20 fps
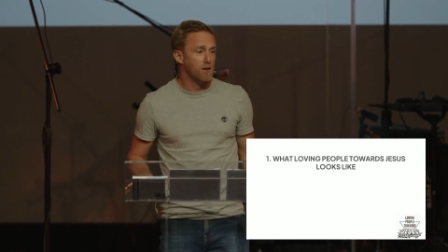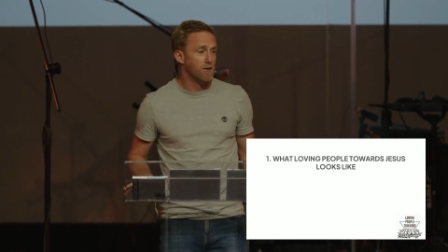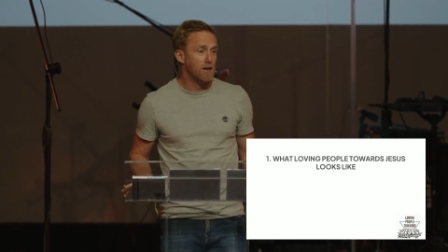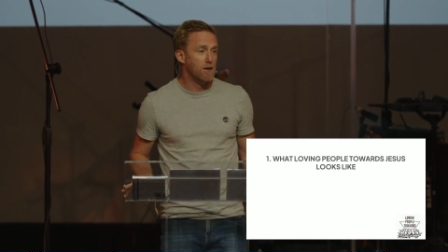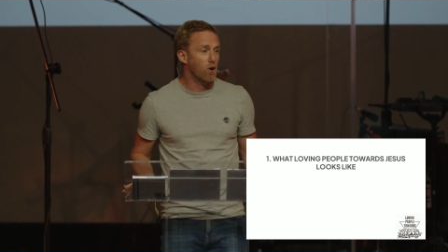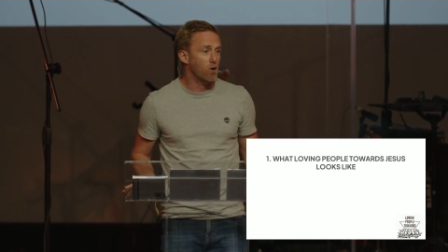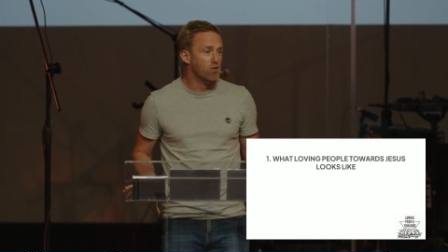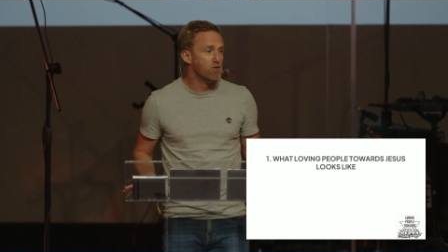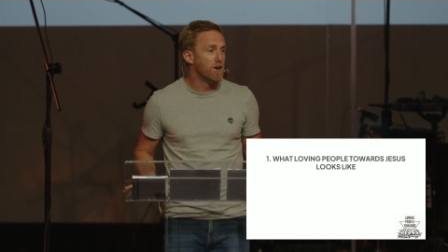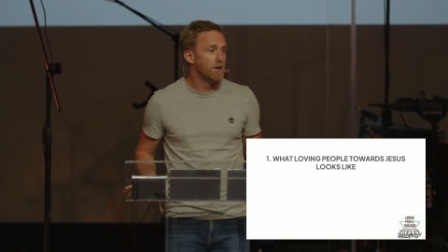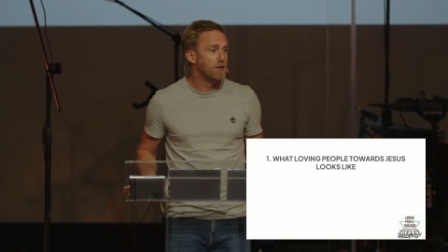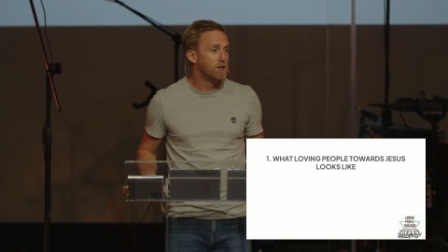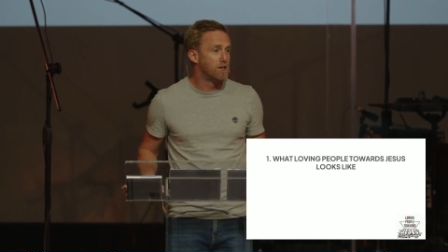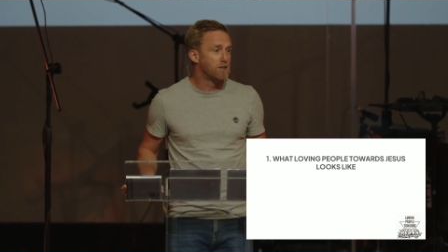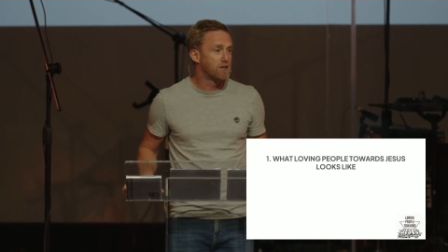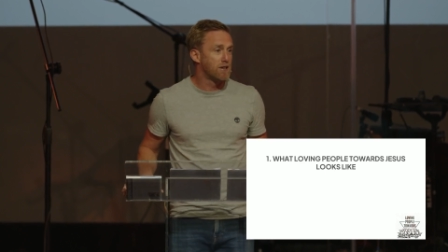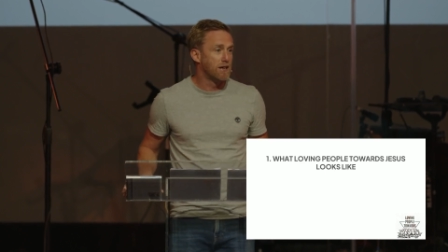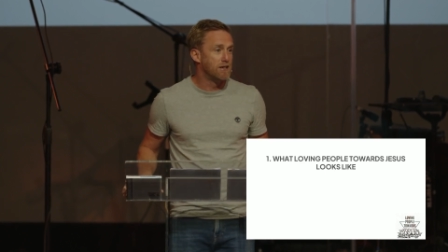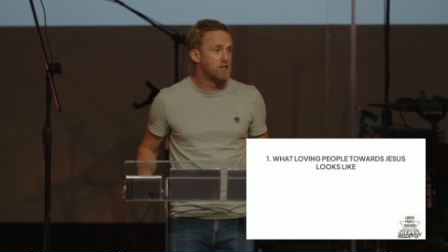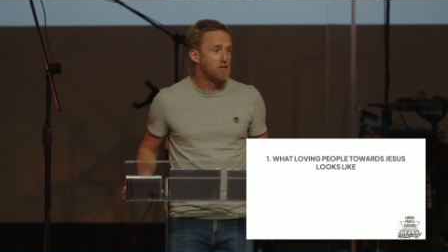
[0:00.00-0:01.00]
They're not ready
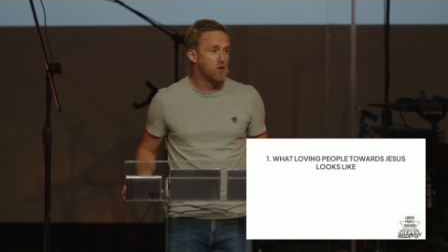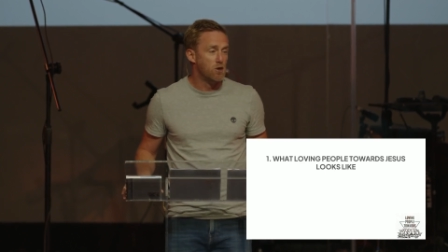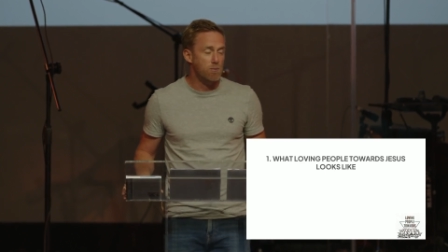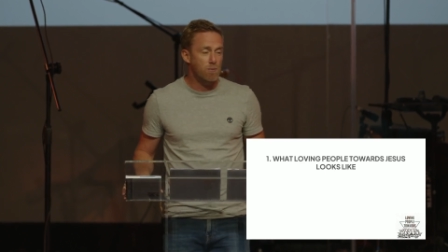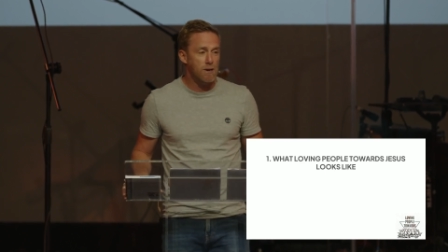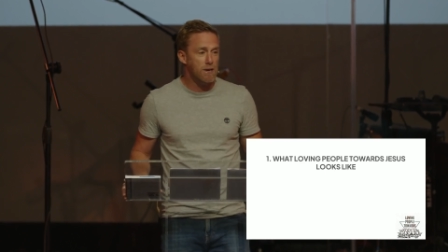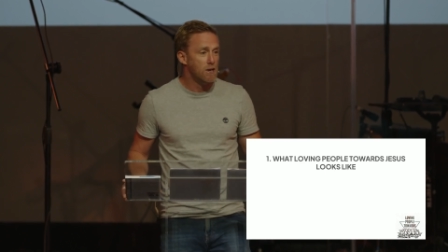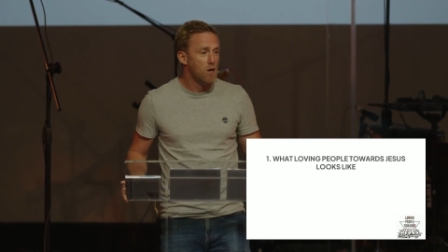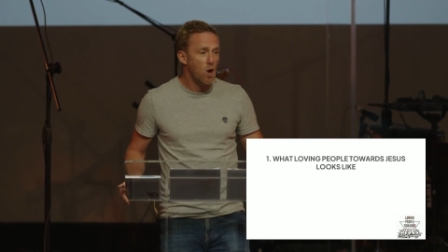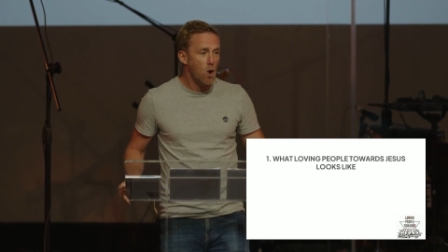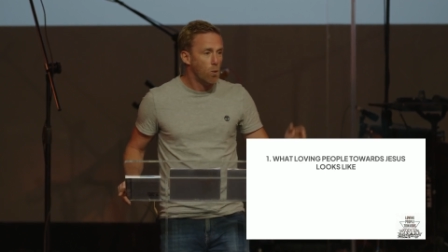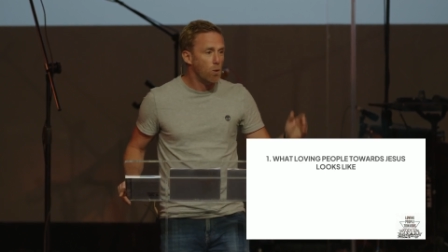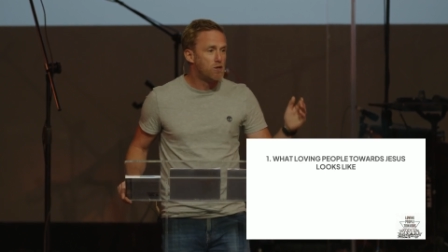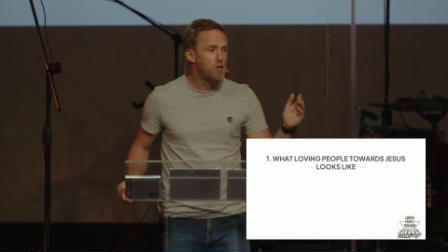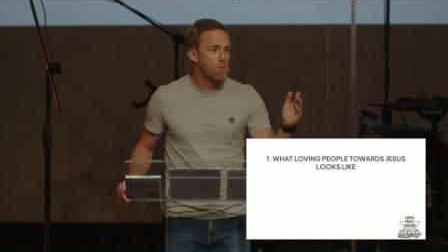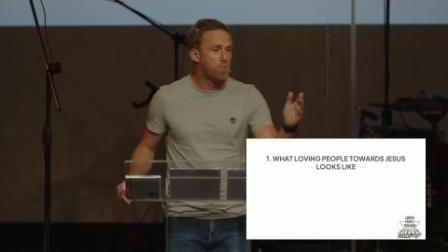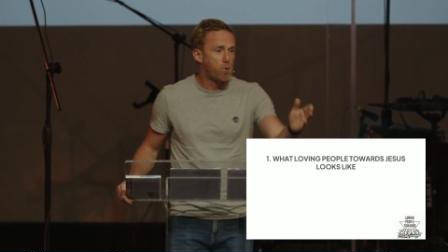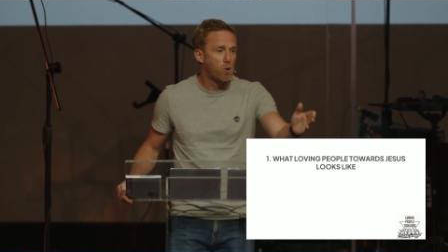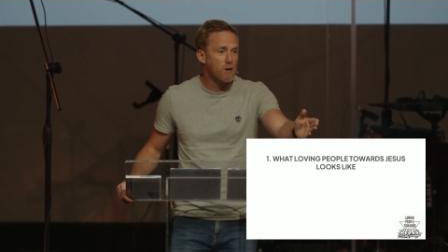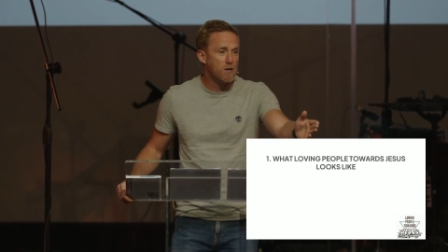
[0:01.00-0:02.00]
to say to you and me,
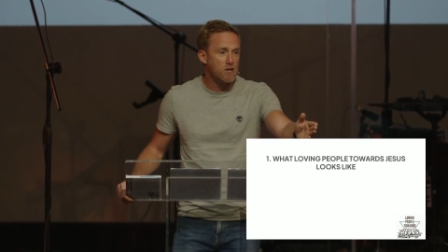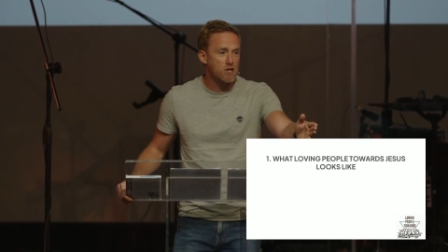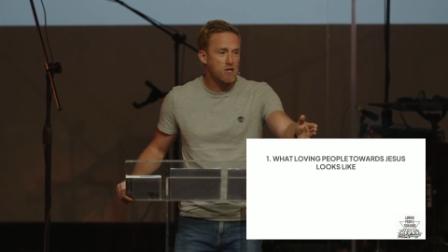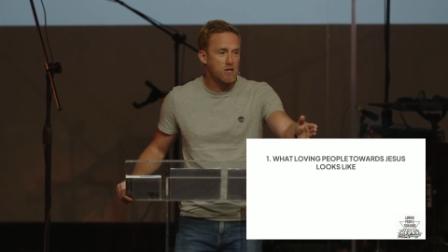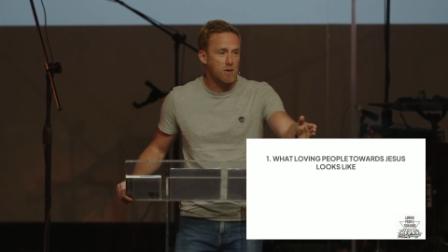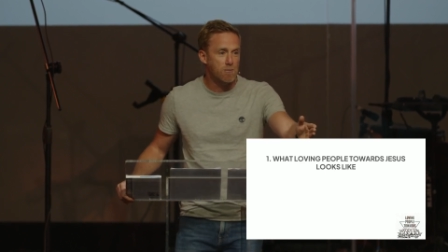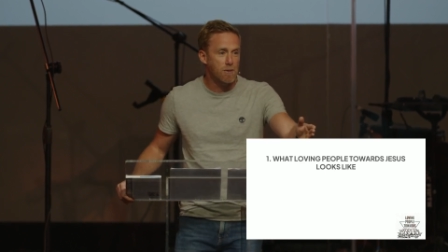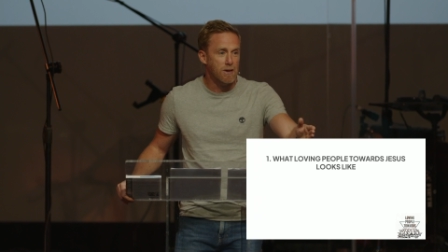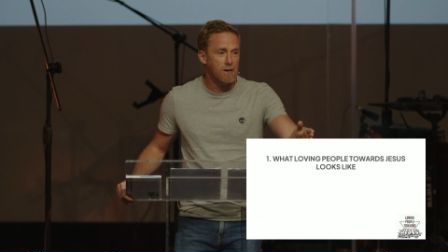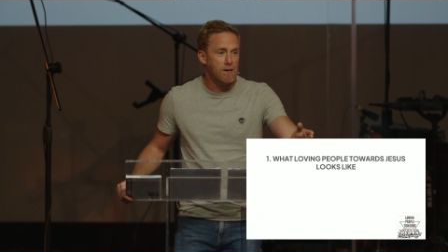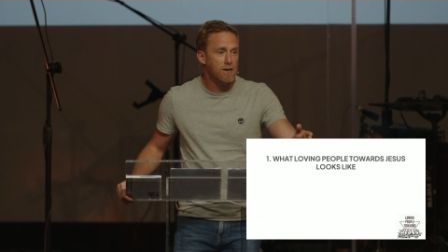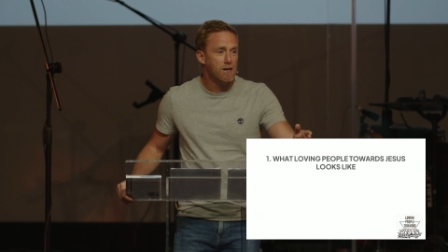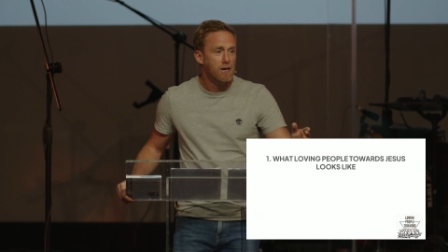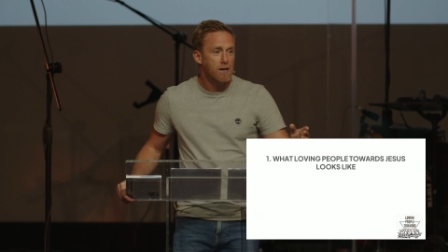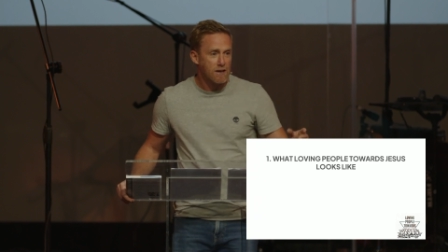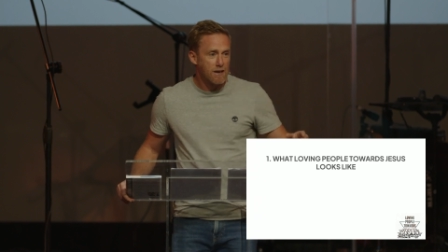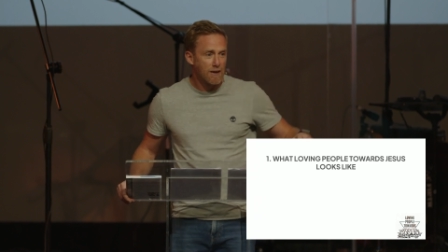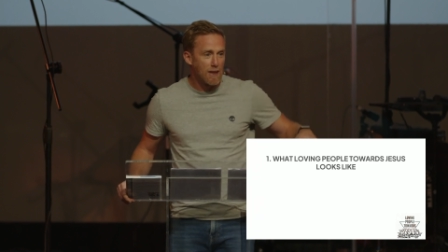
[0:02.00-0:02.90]
would you preach to me?